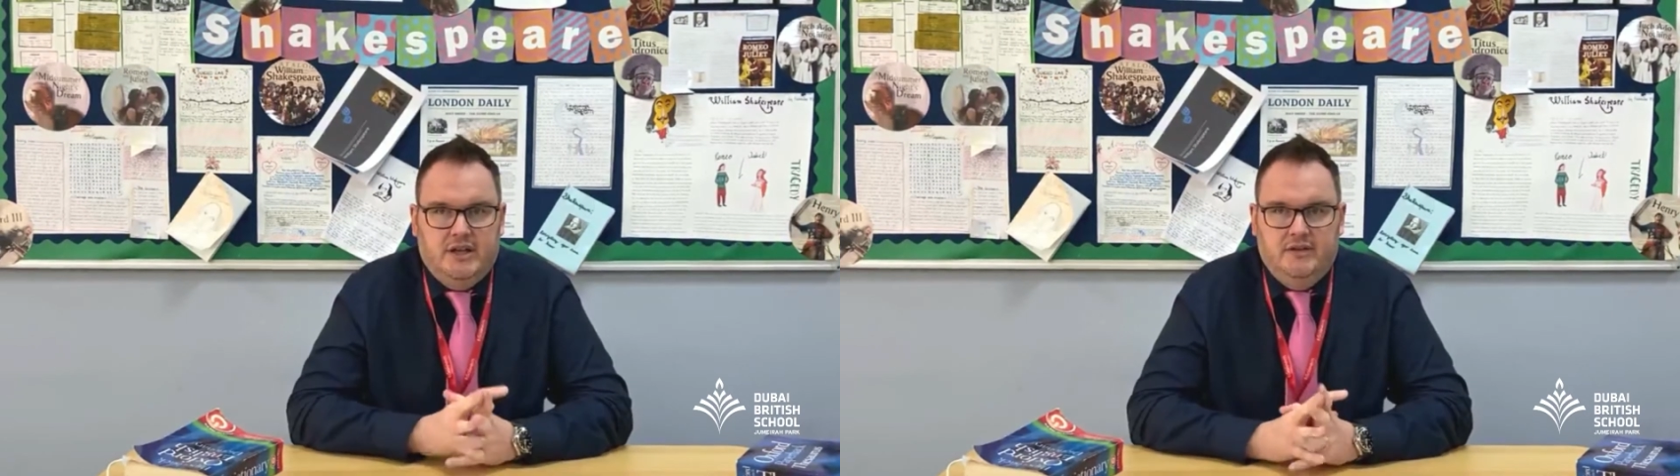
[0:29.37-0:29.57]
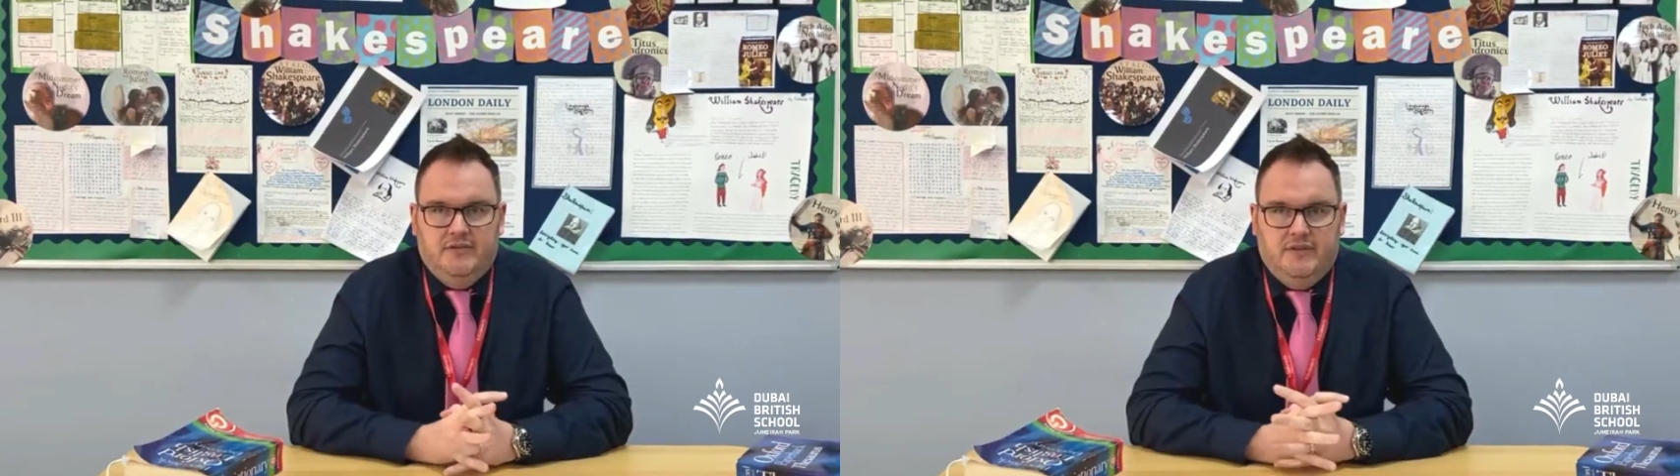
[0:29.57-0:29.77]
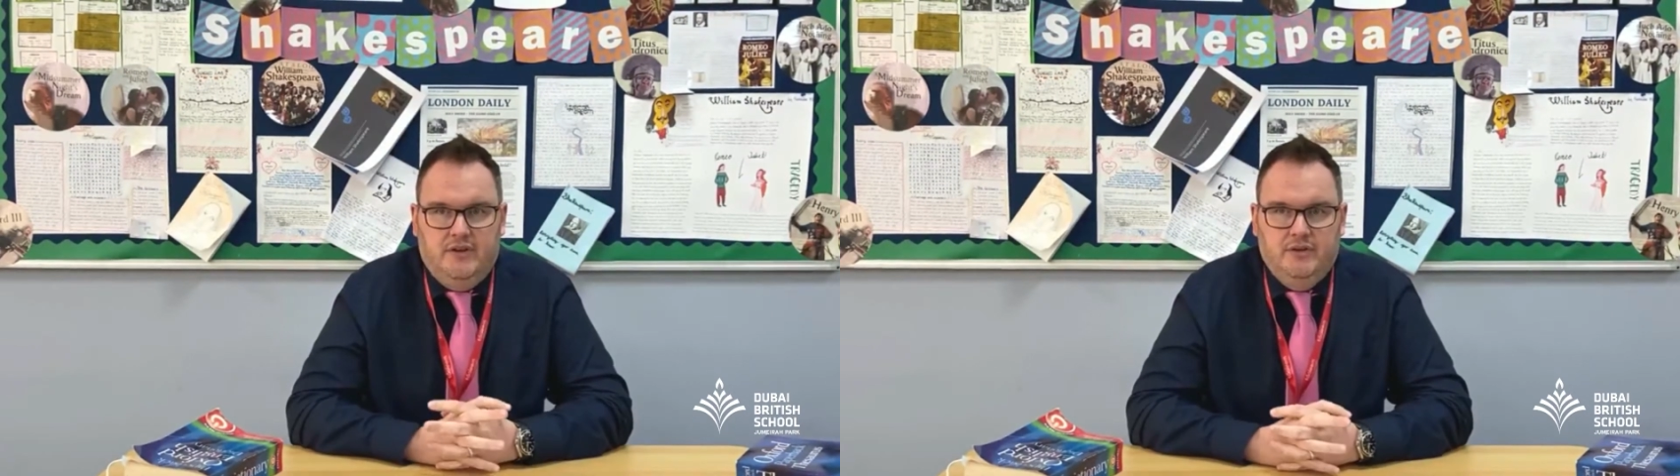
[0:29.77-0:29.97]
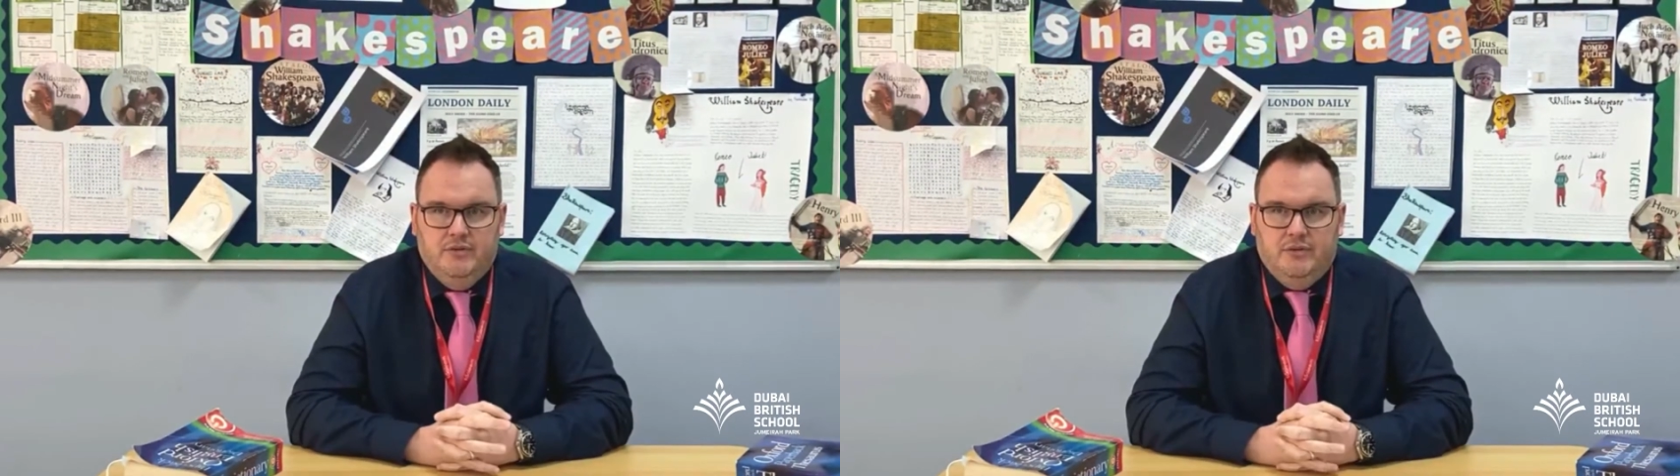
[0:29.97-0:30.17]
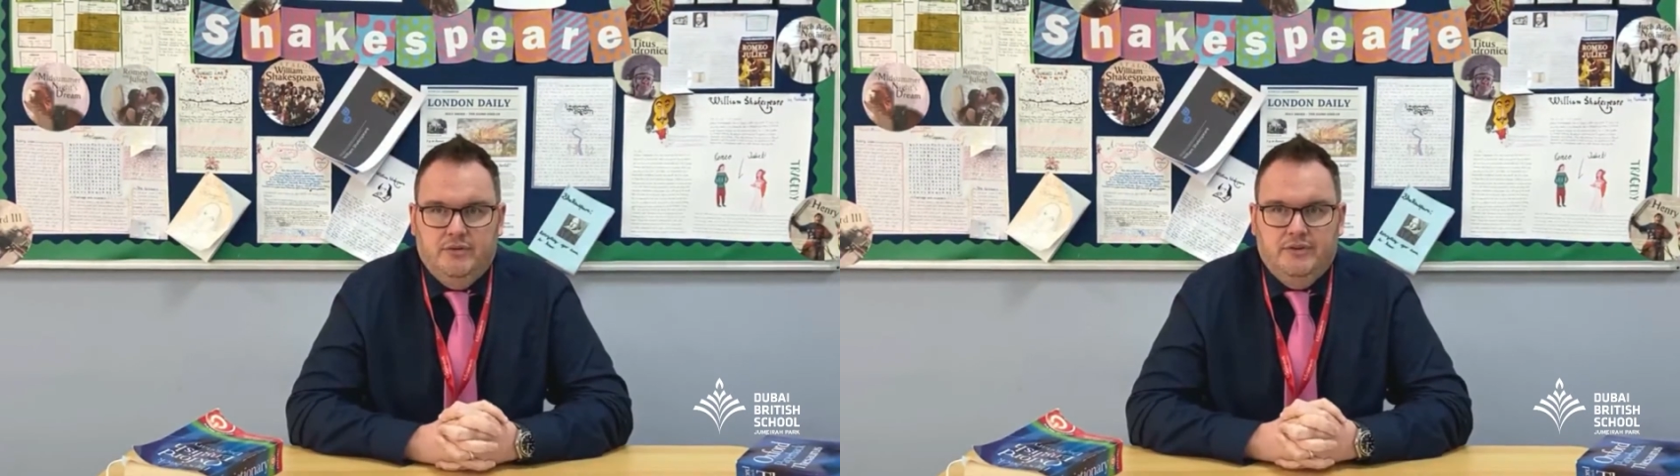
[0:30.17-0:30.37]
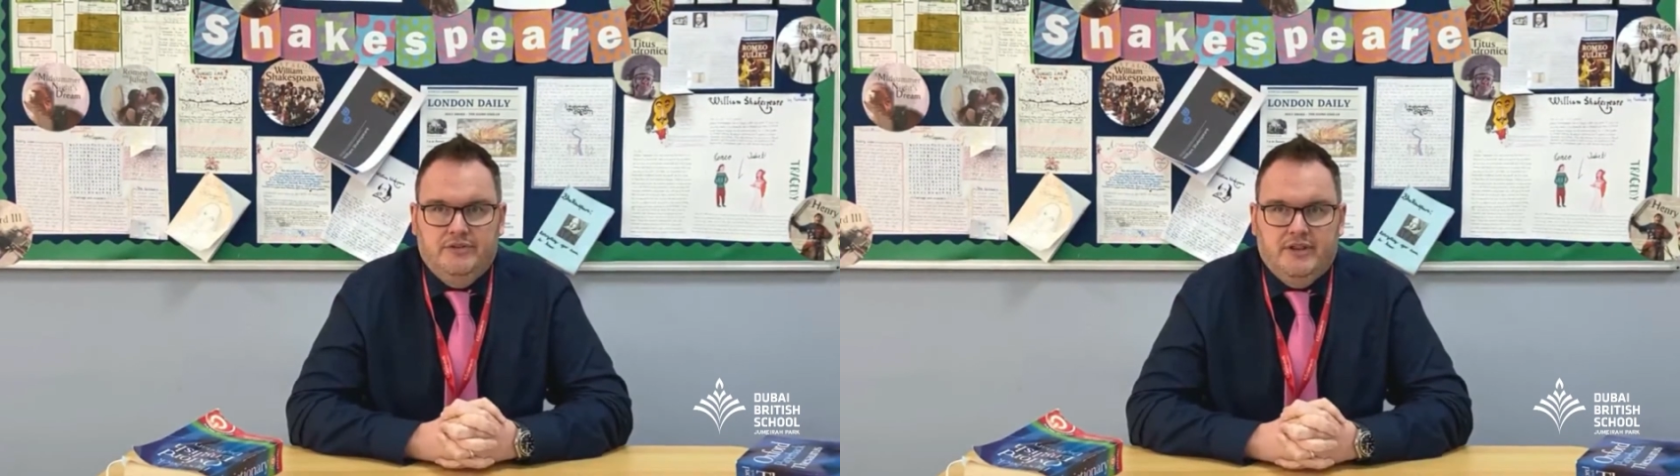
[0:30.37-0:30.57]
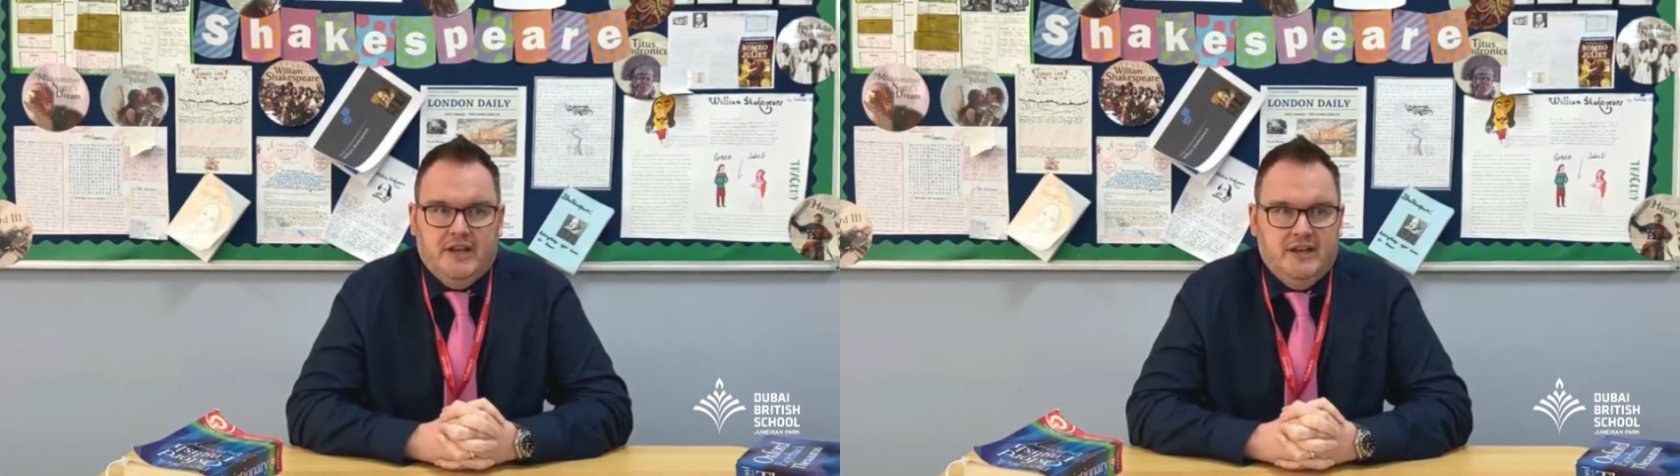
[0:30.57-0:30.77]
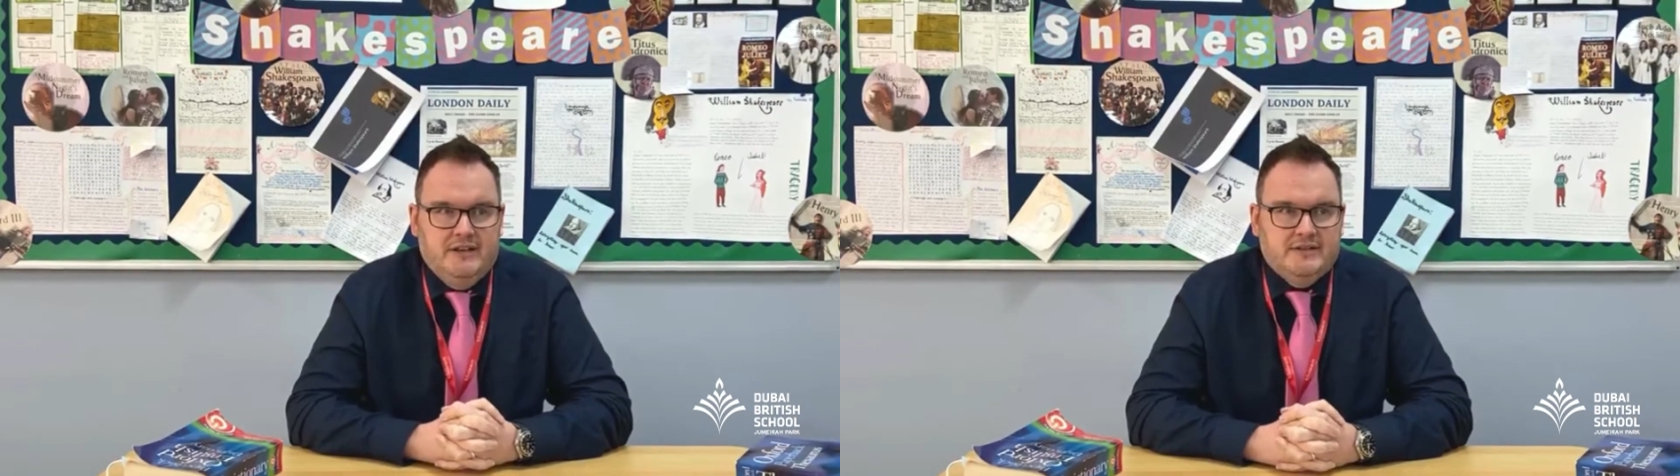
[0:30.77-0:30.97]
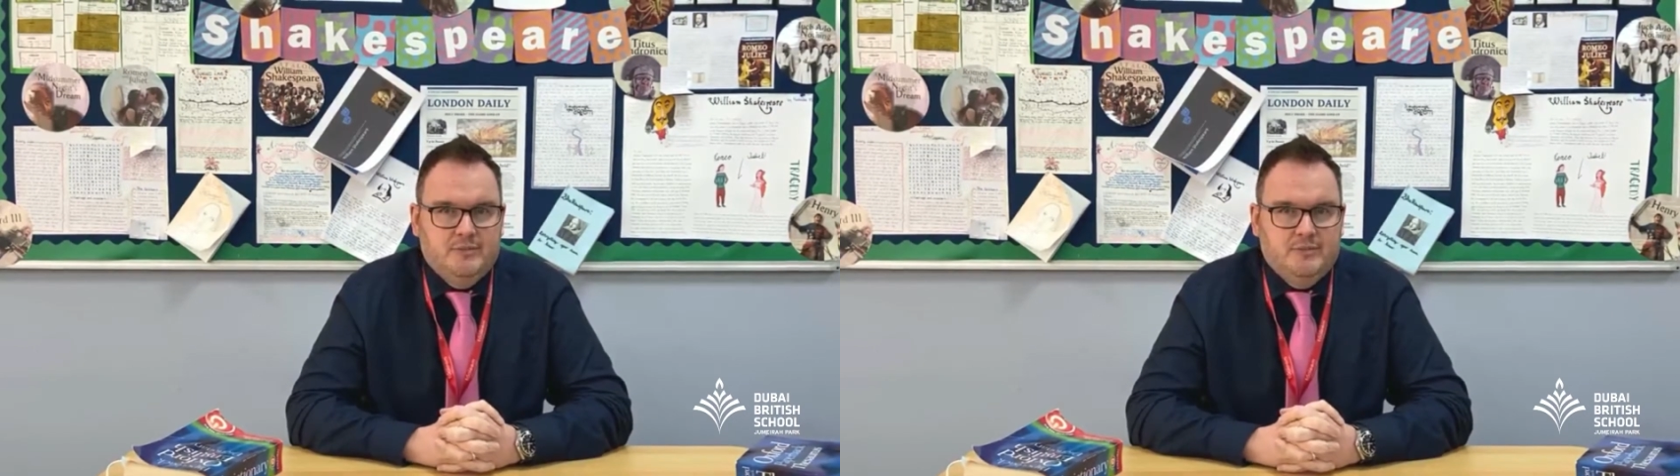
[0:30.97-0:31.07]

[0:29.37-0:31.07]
if you understand it